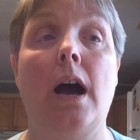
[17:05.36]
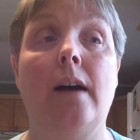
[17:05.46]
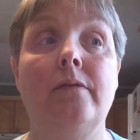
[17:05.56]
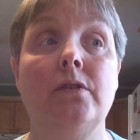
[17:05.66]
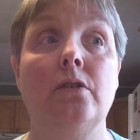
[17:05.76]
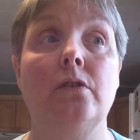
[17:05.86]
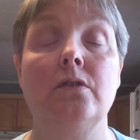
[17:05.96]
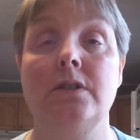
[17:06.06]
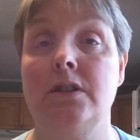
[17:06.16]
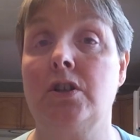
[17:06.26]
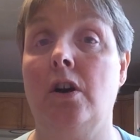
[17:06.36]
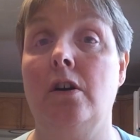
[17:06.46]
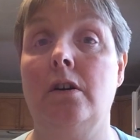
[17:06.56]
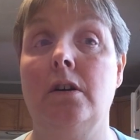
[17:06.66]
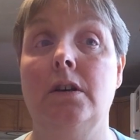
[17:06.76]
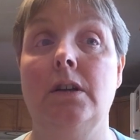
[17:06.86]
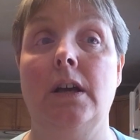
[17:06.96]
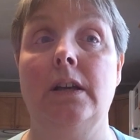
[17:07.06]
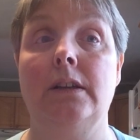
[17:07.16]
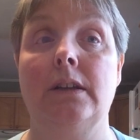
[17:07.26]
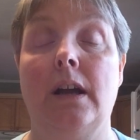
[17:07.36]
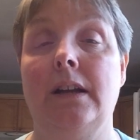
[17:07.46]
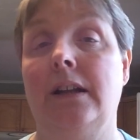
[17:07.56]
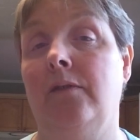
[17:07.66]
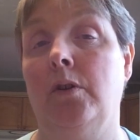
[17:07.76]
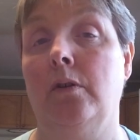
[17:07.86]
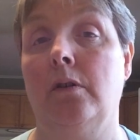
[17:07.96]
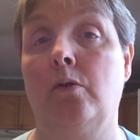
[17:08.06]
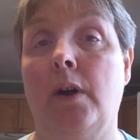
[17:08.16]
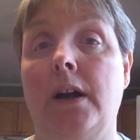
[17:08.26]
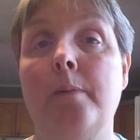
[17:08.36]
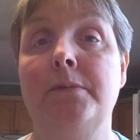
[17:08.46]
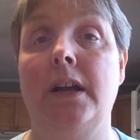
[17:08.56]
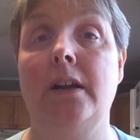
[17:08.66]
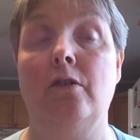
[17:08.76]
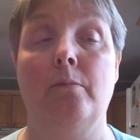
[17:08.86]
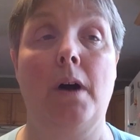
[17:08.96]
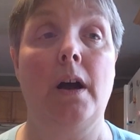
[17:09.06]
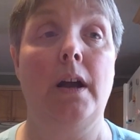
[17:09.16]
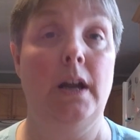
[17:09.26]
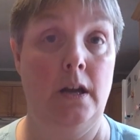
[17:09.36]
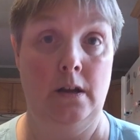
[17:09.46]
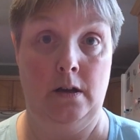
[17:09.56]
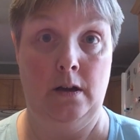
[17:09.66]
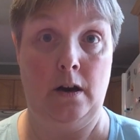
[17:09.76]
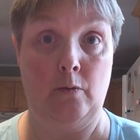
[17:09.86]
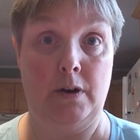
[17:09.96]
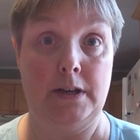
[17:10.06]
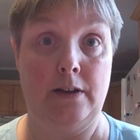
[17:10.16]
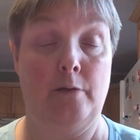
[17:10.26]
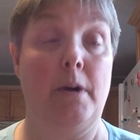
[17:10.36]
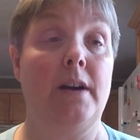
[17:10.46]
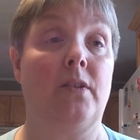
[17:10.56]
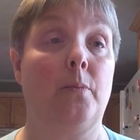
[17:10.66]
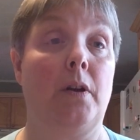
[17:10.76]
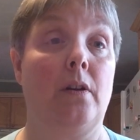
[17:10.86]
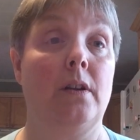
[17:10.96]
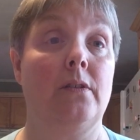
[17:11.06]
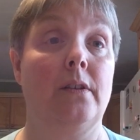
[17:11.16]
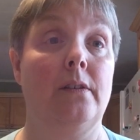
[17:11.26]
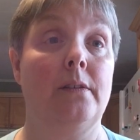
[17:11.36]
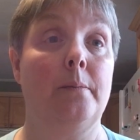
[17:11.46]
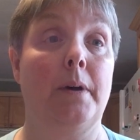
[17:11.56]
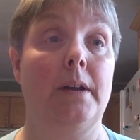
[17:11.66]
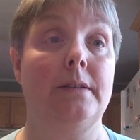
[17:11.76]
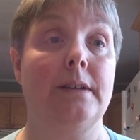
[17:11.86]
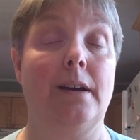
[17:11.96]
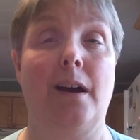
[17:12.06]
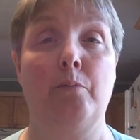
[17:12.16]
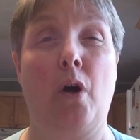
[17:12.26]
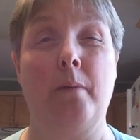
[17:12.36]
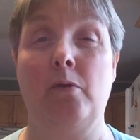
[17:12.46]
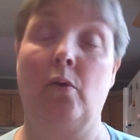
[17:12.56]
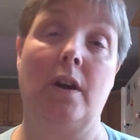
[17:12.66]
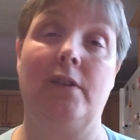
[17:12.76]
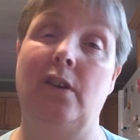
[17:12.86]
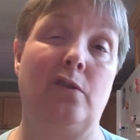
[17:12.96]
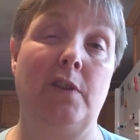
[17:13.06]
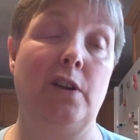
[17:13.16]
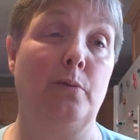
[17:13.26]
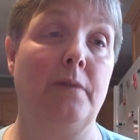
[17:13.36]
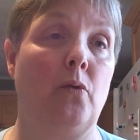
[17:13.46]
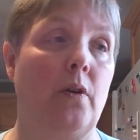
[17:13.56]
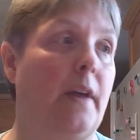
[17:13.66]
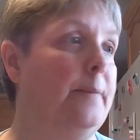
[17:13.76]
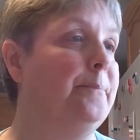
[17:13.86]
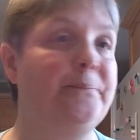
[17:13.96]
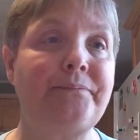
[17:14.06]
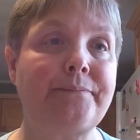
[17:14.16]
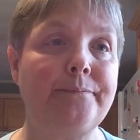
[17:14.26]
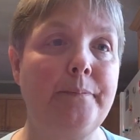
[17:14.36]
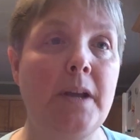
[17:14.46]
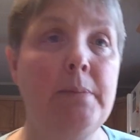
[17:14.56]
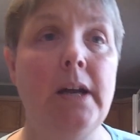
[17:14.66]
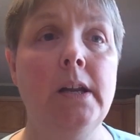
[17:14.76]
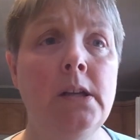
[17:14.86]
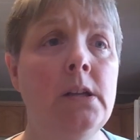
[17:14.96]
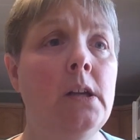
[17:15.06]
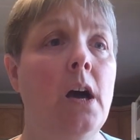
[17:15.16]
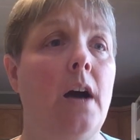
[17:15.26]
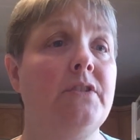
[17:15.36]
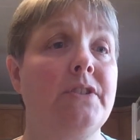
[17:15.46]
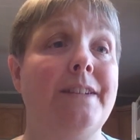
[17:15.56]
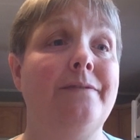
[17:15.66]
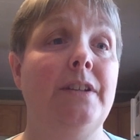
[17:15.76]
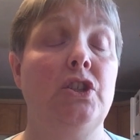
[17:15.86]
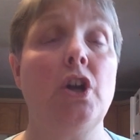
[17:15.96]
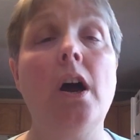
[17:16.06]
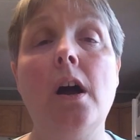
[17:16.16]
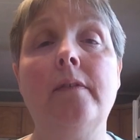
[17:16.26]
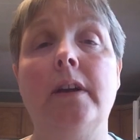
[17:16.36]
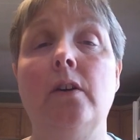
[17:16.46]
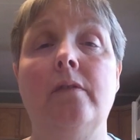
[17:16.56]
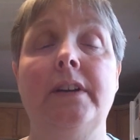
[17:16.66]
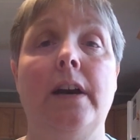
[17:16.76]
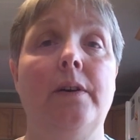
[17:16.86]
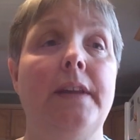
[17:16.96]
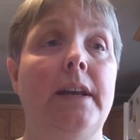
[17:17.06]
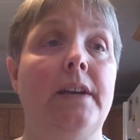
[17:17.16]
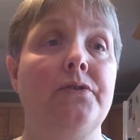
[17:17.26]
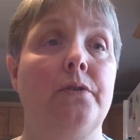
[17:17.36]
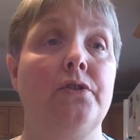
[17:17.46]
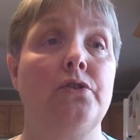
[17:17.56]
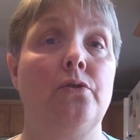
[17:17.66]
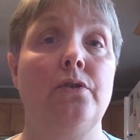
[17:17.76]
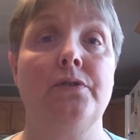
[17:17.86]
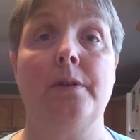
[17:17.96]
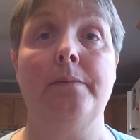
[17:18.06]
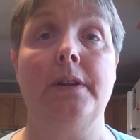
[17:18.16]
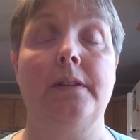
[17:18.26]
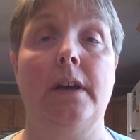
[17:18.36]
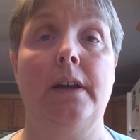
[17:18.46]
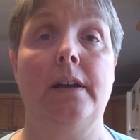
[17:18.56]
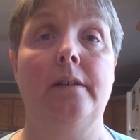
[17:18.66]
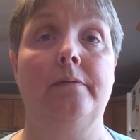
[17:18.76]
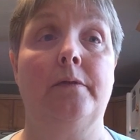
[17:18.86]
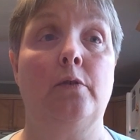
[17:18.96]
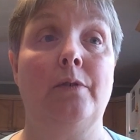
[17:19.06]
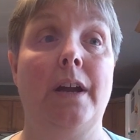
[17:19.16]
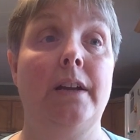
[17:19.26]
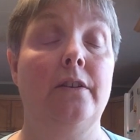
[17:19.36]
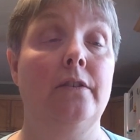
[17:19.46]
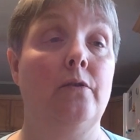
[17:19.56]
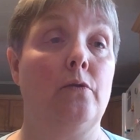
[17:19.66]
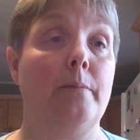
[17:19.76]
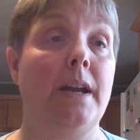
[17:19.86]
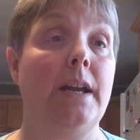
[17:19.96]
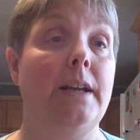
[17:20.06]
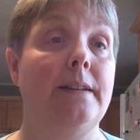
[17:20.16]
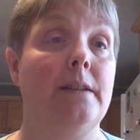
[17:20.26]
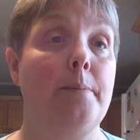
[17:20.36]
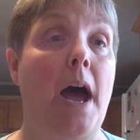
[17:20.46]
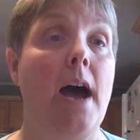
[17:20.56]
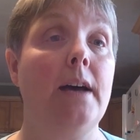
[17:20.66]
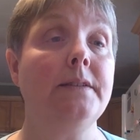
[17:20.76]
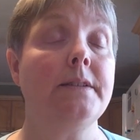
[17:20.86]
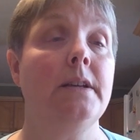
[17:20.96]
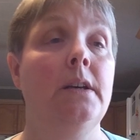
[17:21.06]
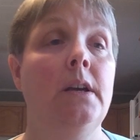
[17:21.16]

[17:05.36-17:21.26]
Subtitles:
after StitchCon and kind of give you a quick update or a rundown on my experiences, but I probably won't have another video before then. But I was just going to finish off. I know every now and then I sort of show you something that I've created or made in the past.